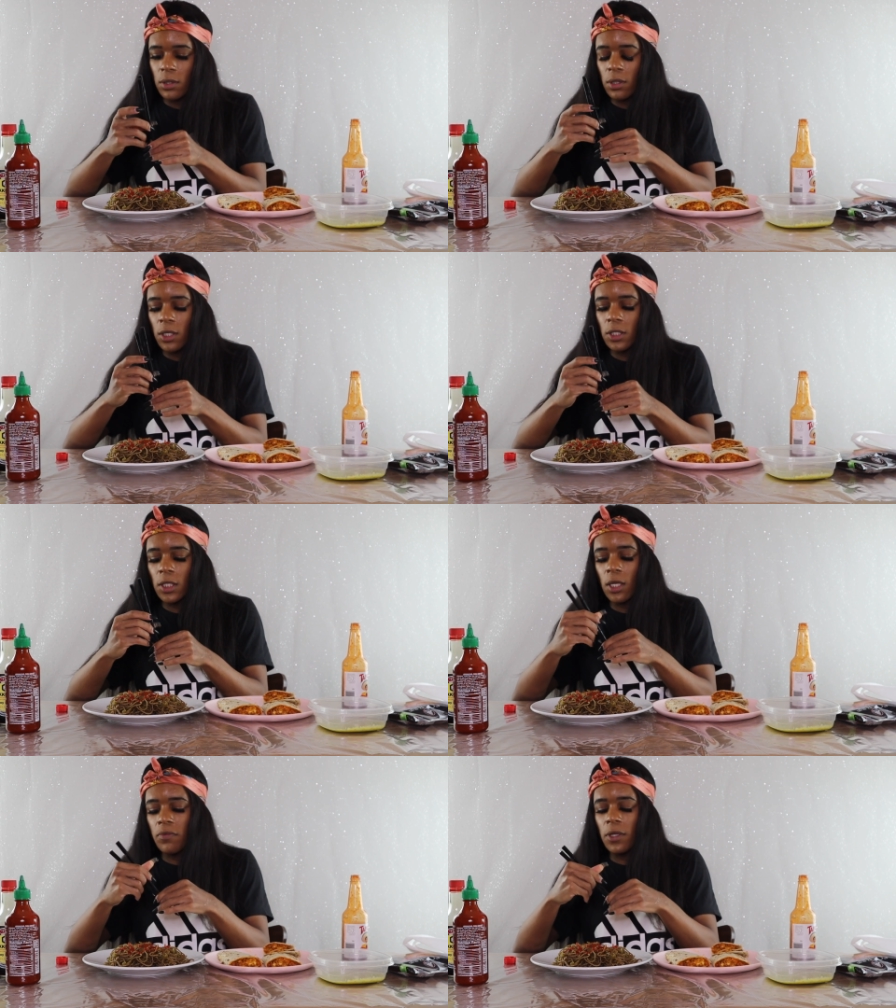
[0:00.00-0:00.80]
Let's
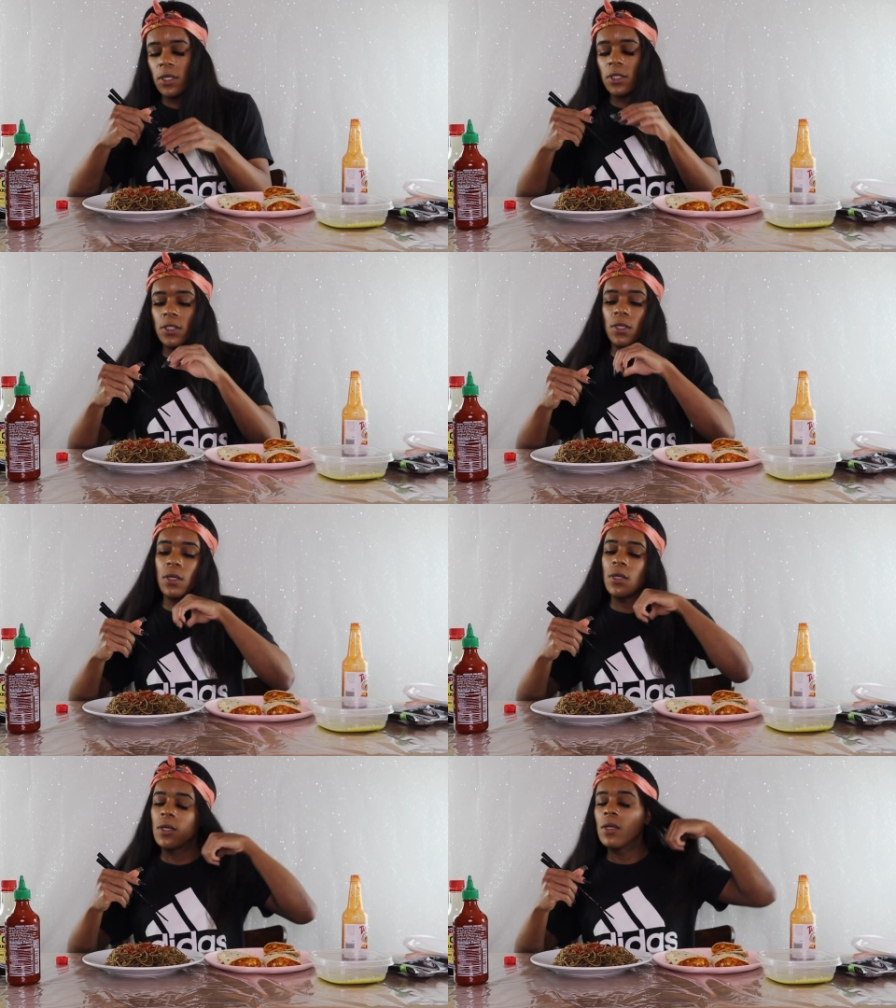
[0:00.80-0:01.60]
give this
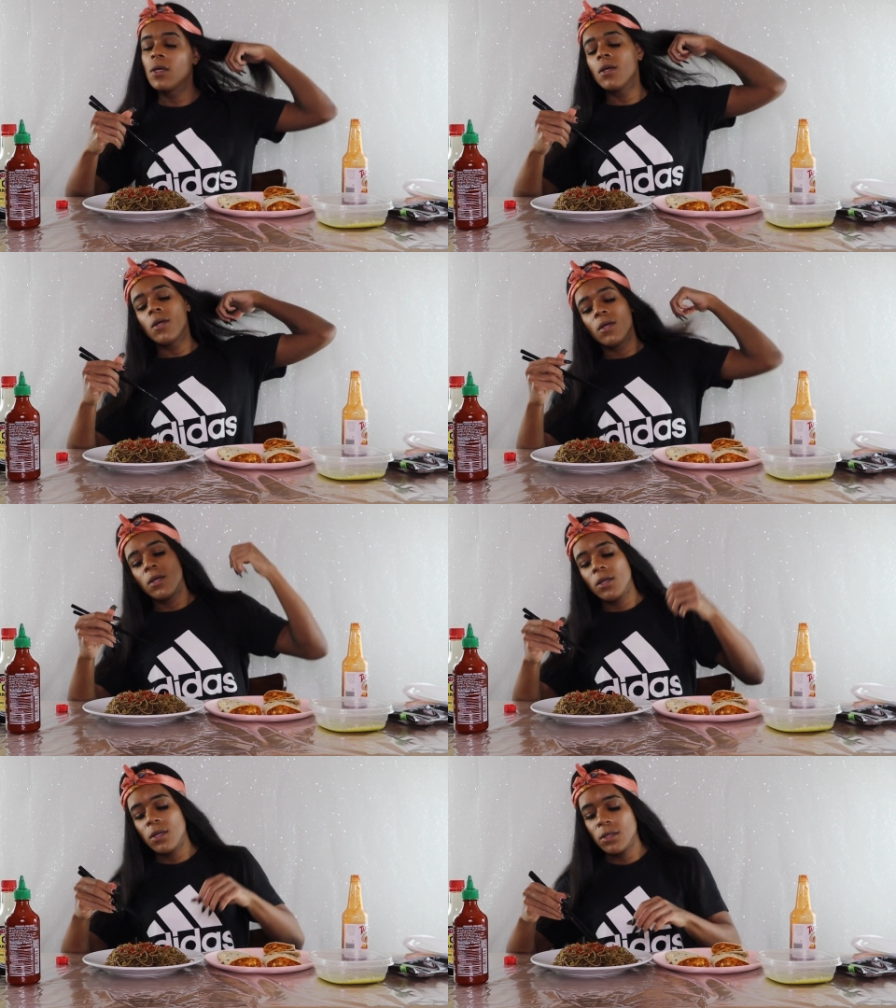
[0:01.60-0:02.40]

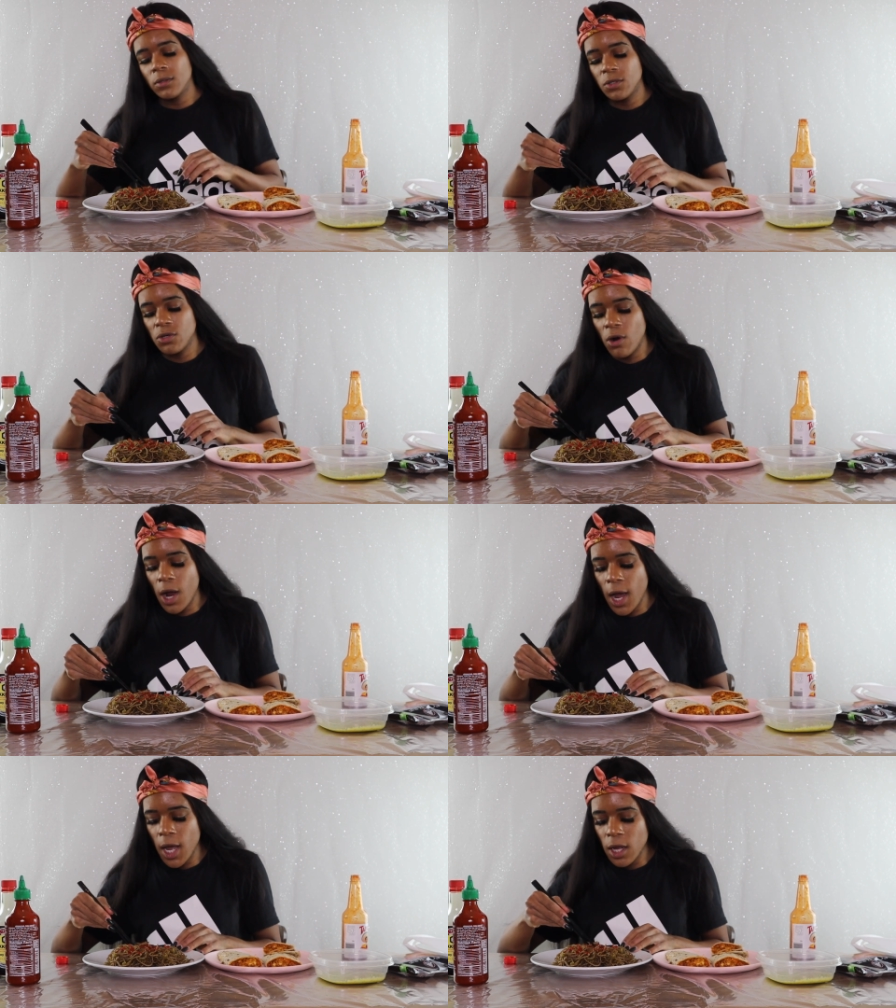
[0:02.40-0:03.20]
a
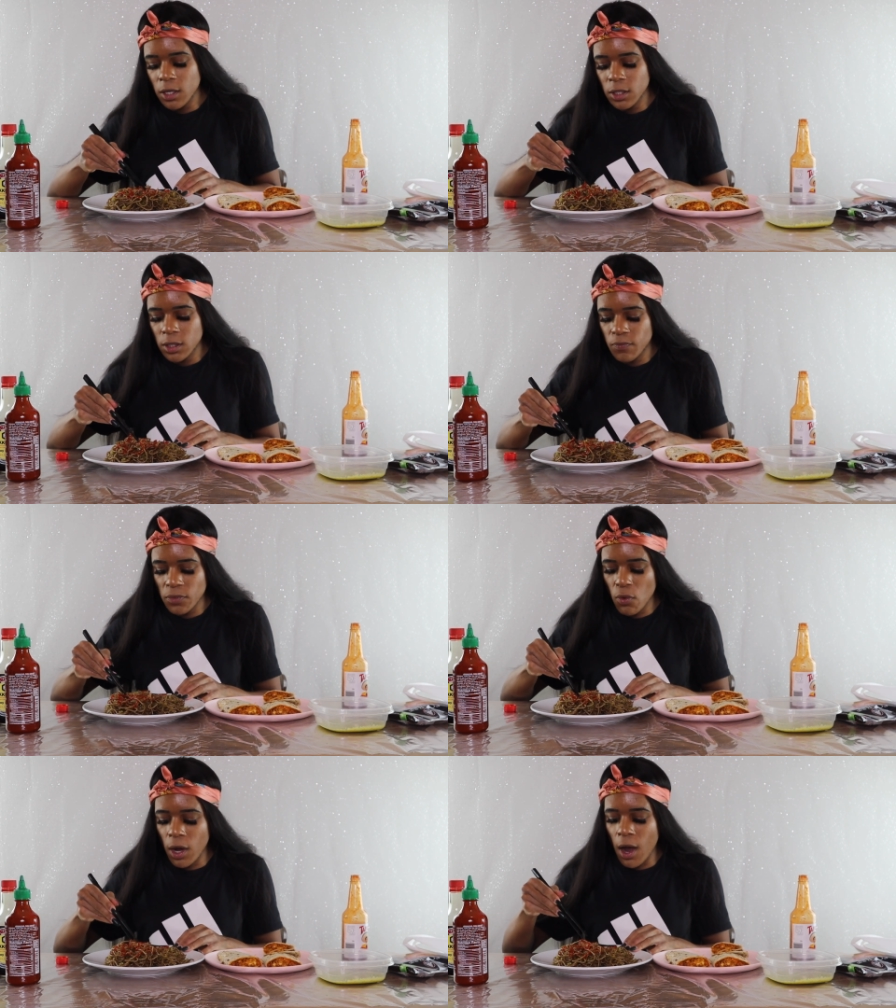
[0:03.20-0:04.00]
try.
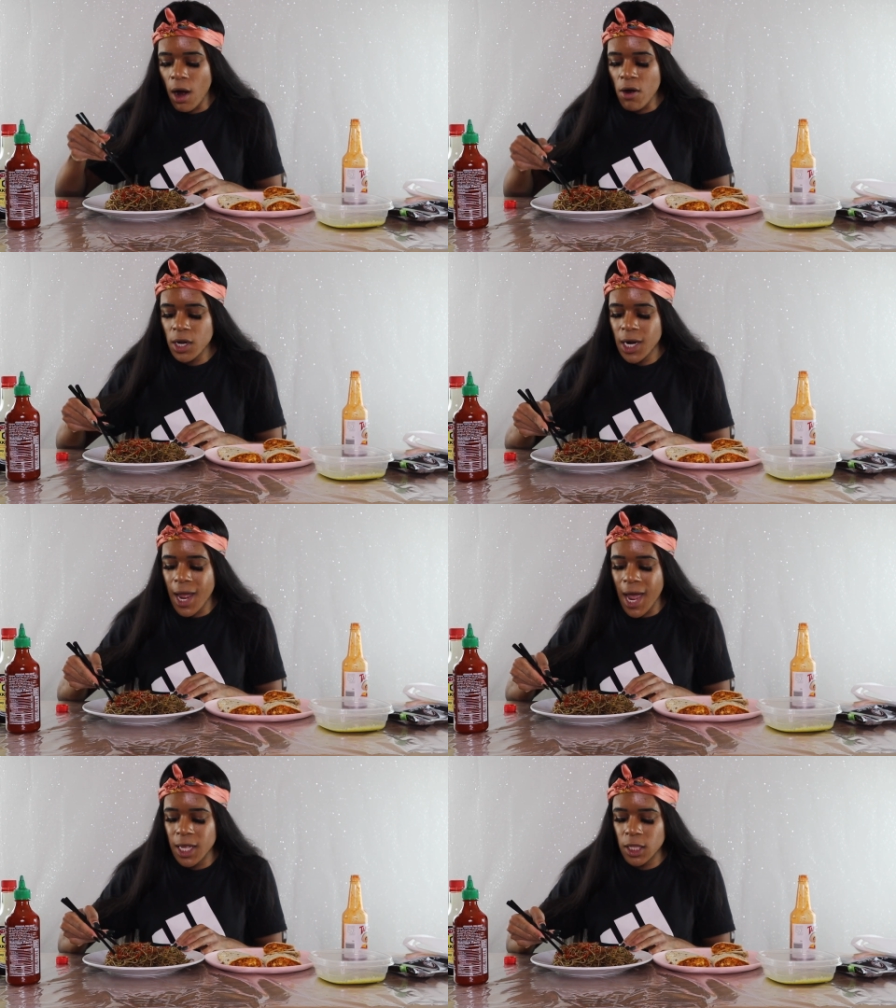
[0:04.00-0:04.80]
Well, I already
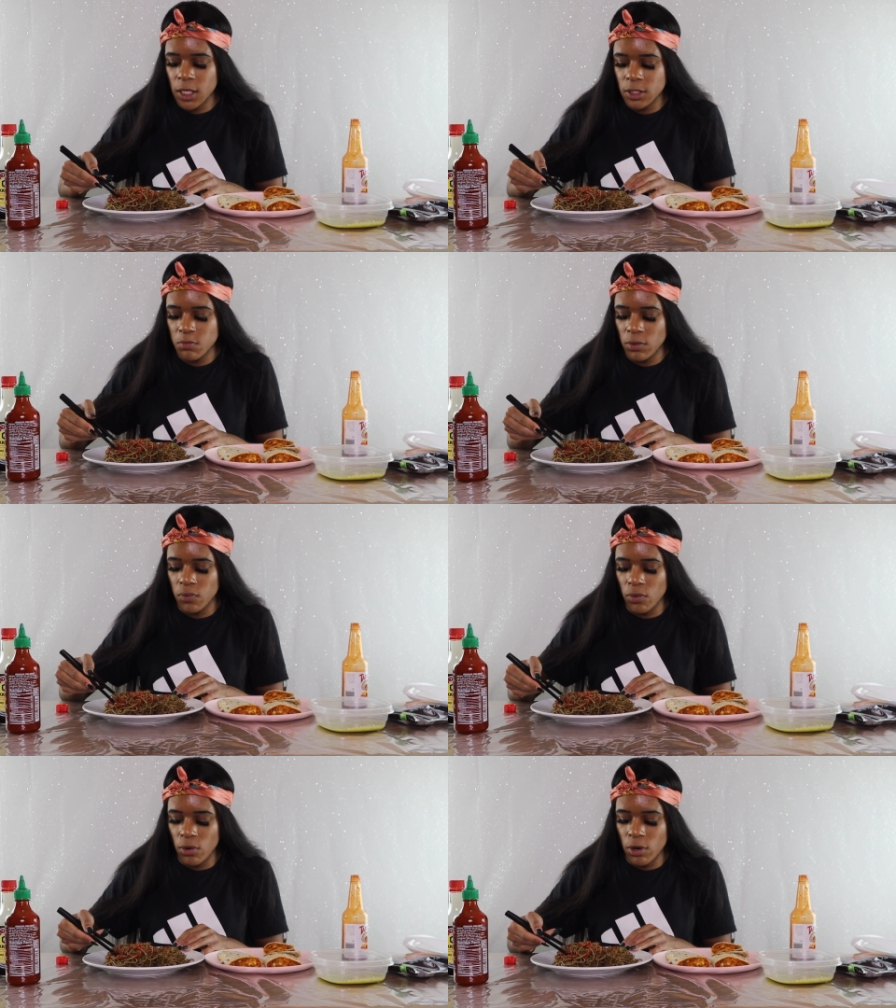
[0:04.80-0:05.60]
had this
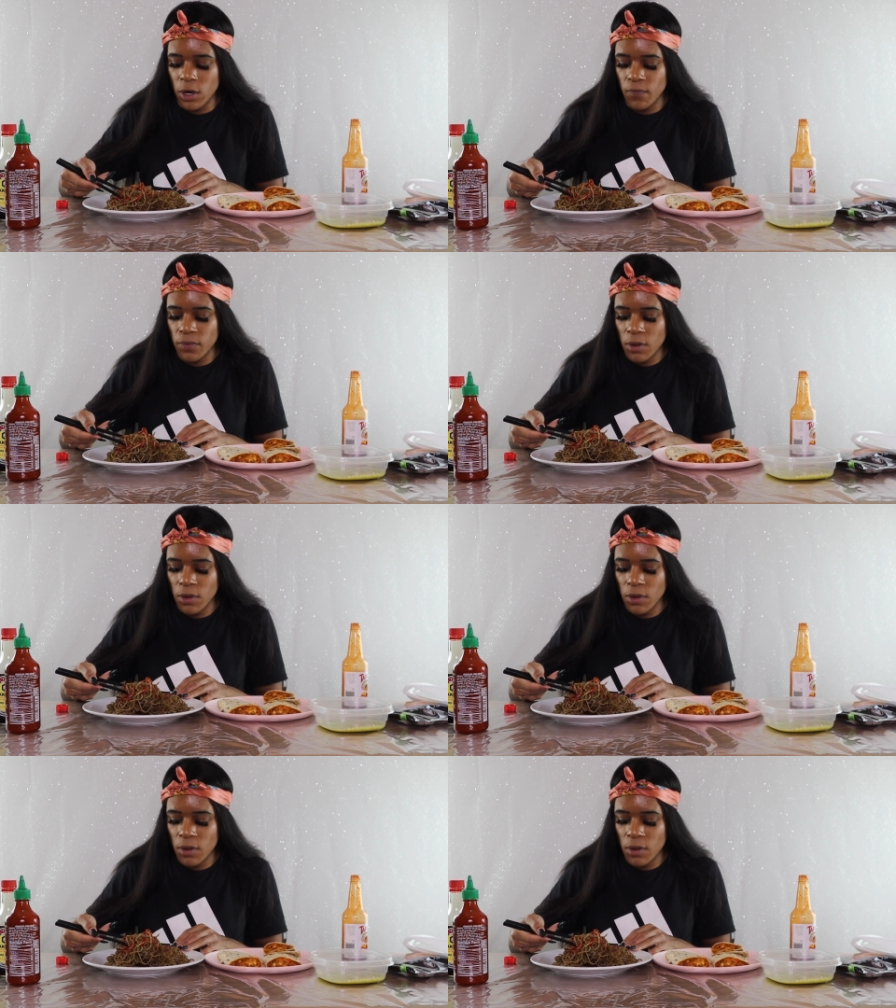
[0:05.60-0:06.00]
before.